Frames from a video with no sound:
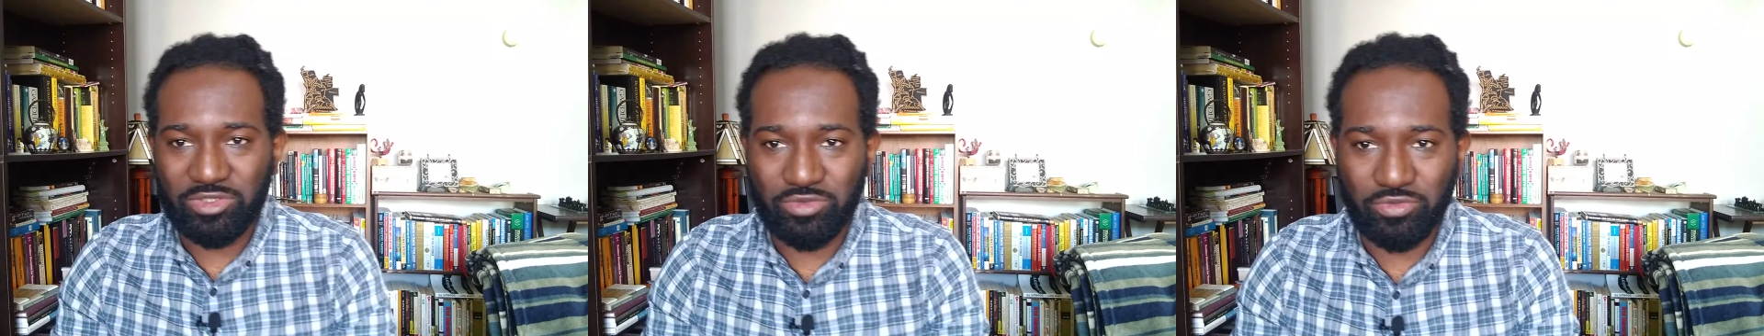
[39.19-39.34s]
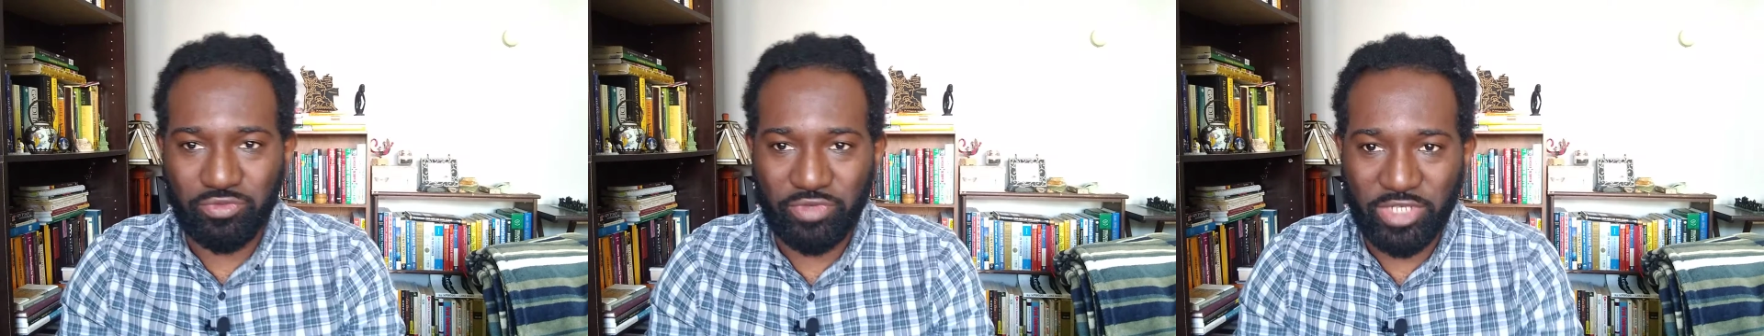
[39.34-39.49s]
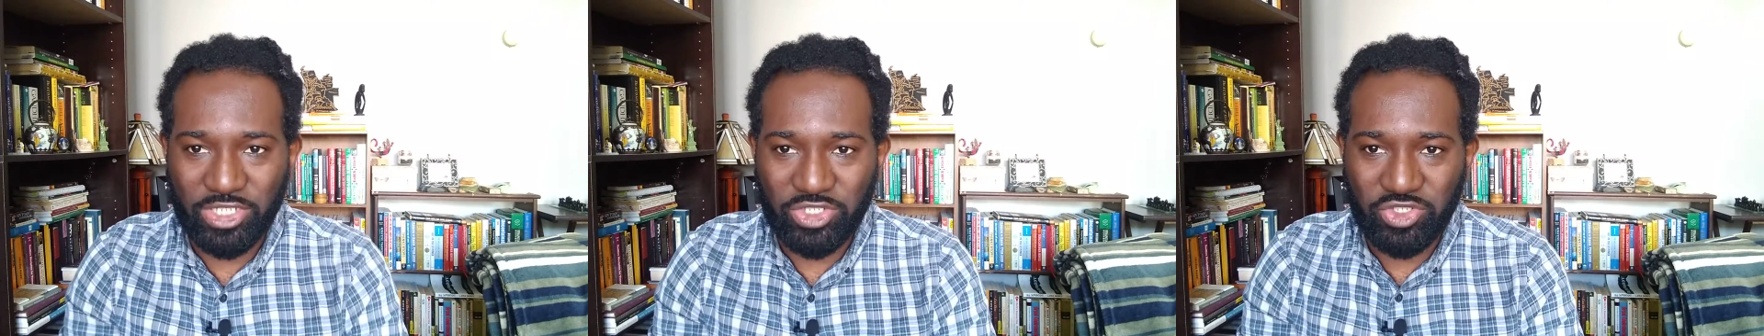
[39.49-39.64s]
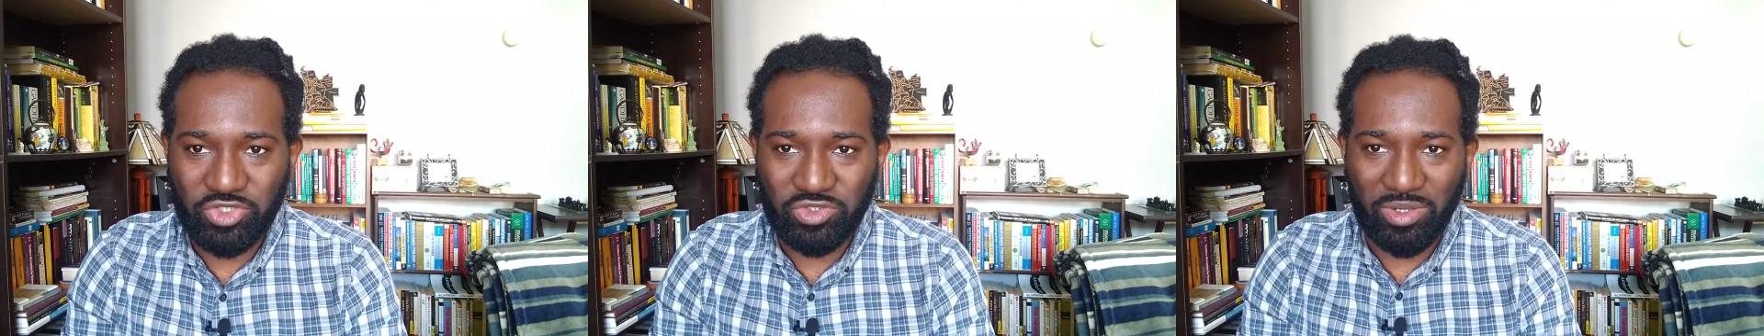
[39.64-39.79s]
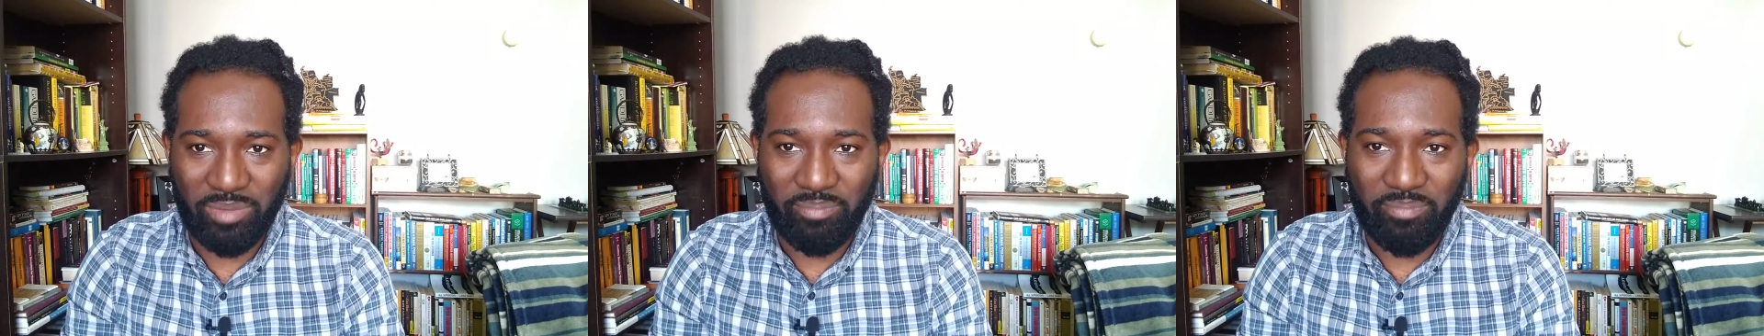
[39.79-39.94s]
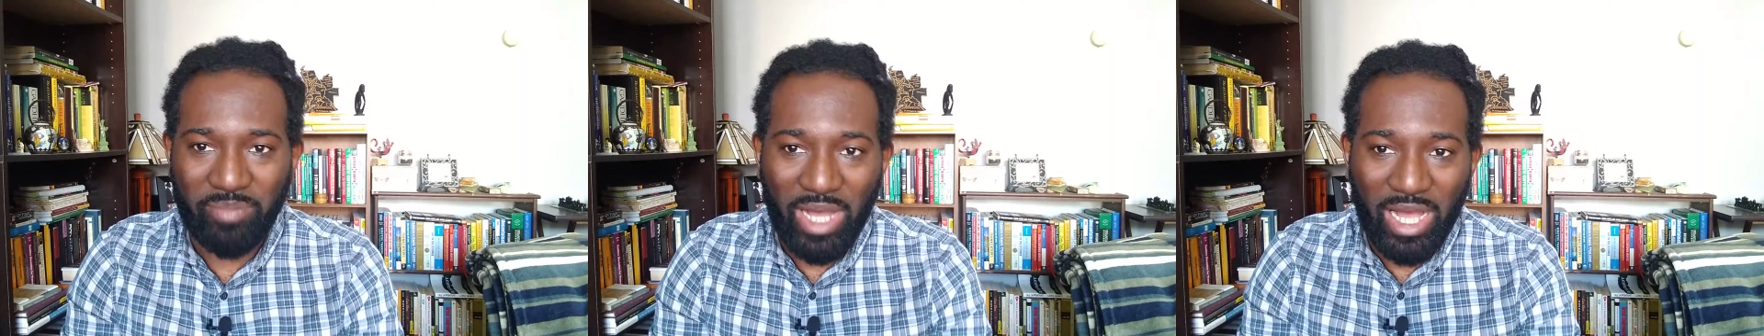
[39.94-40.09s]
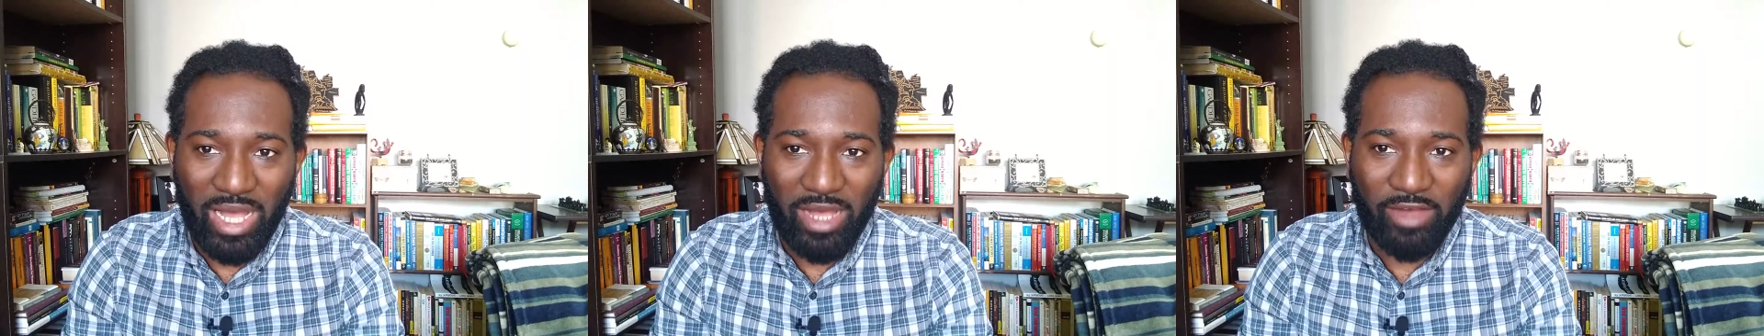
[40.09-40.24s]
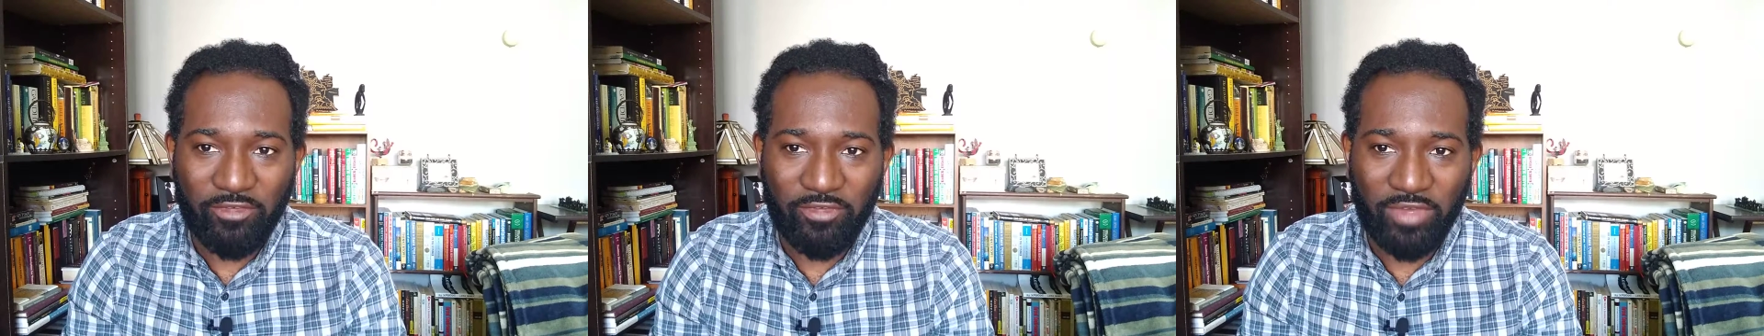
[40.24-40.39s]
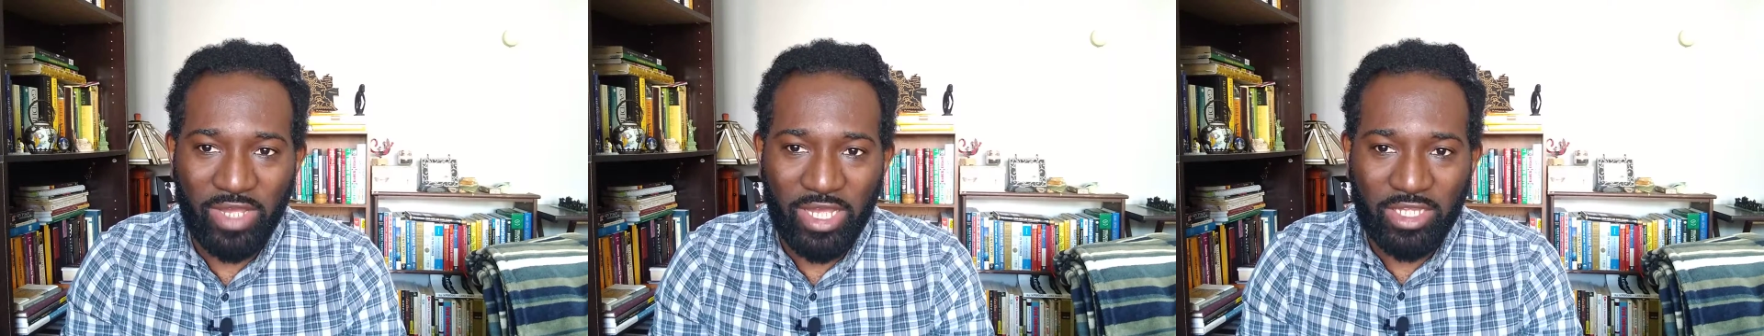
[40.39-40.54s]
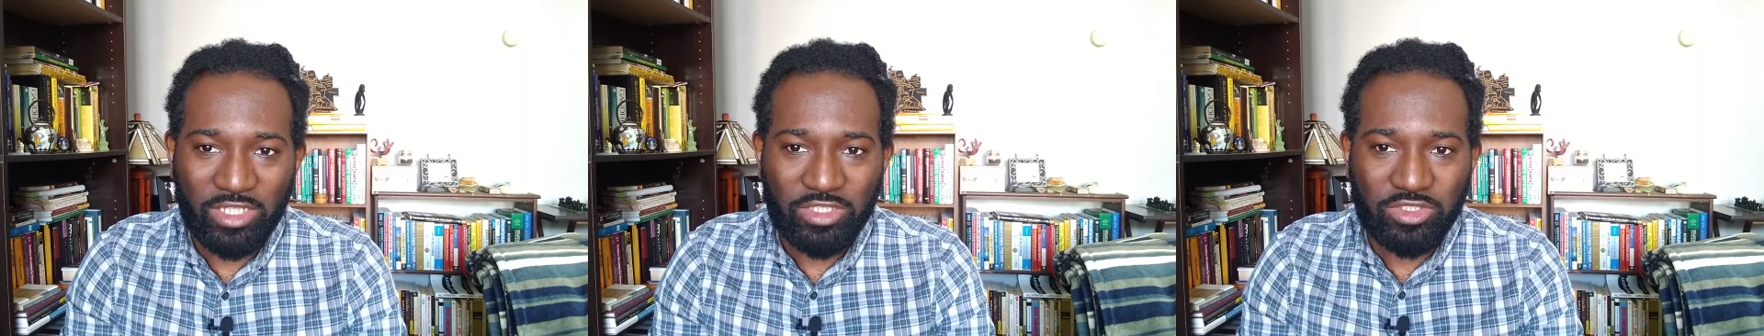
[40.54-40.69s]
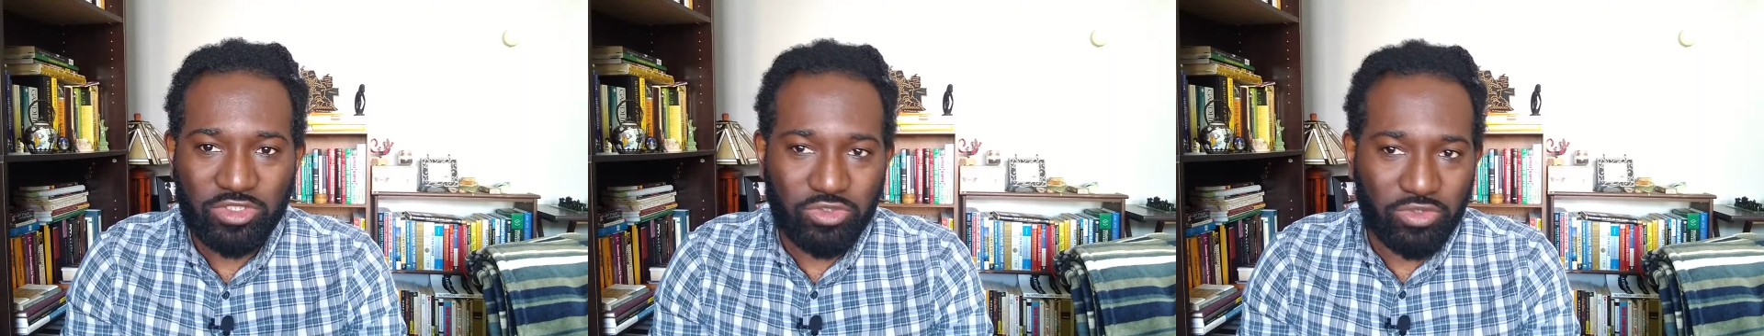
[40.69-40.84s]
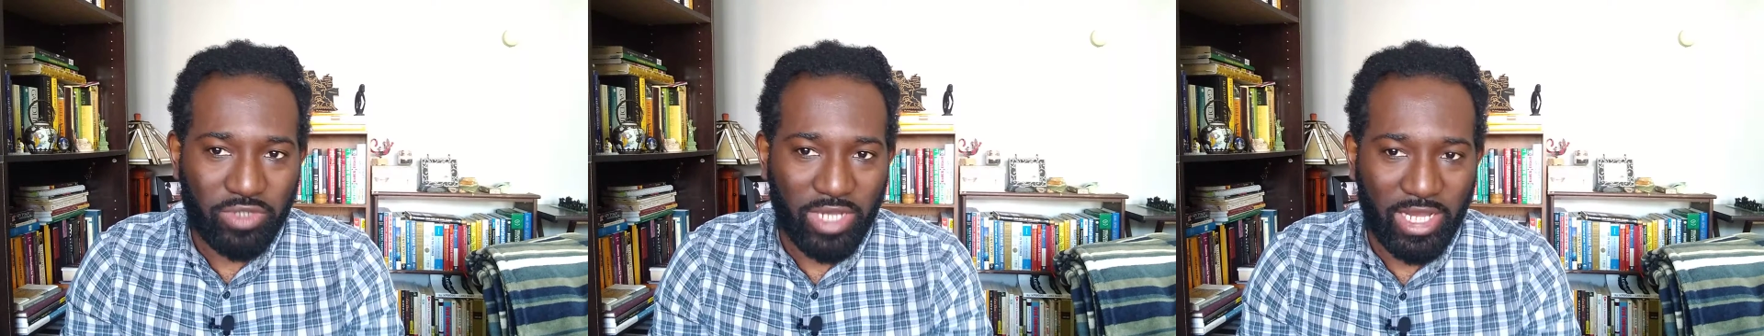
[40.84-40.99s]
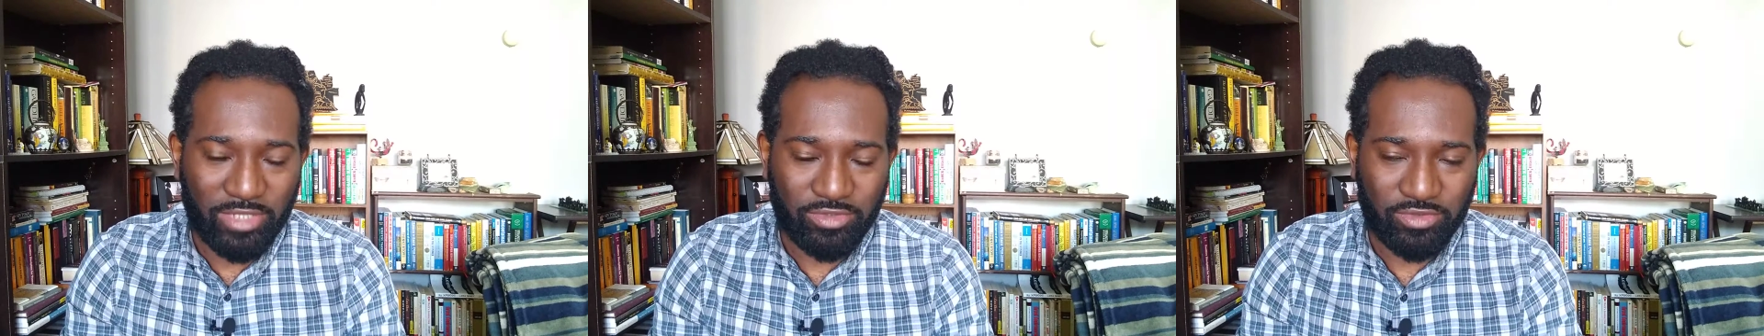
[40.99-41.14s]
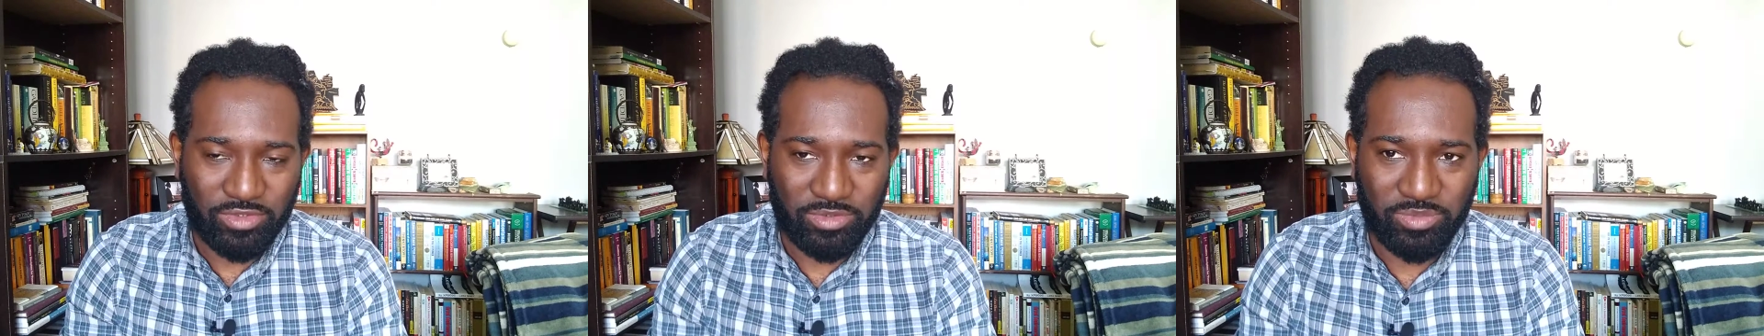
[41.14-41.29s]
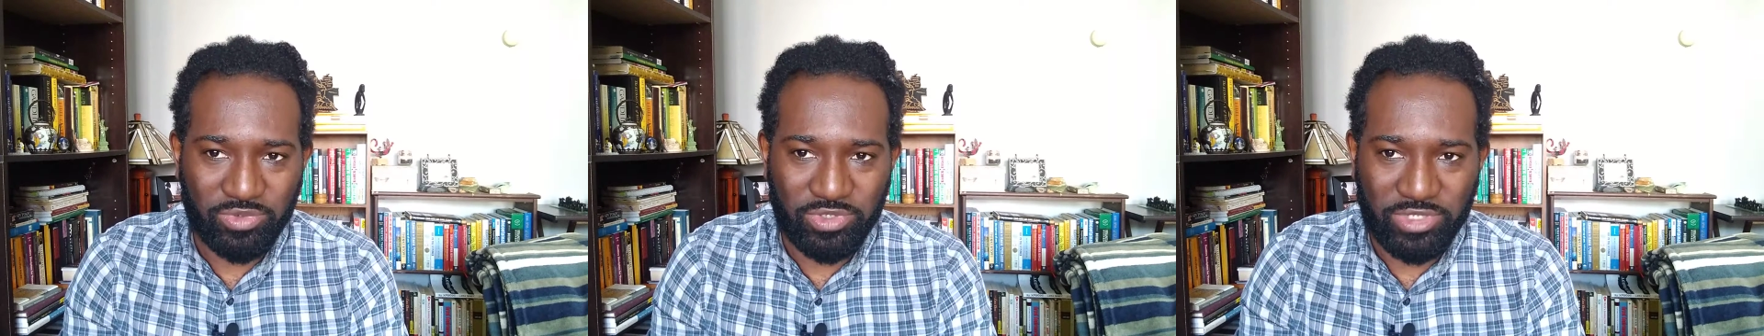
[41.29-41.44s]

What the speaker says: to ratio above 200%.